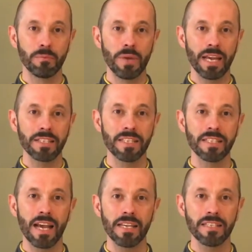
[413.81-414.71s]

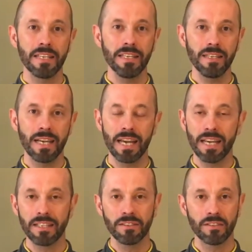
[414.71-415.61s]
exercising
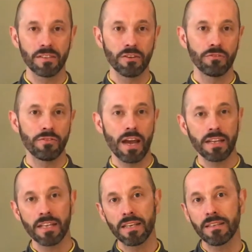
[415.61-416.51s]
and
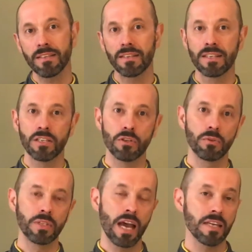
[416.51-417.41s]
finding
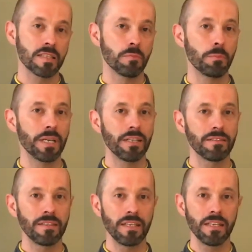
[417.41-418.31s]
nice
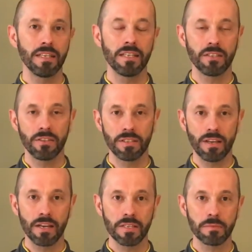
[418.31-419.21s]
mobility in your
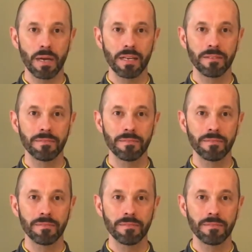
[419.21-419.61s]
entire spine.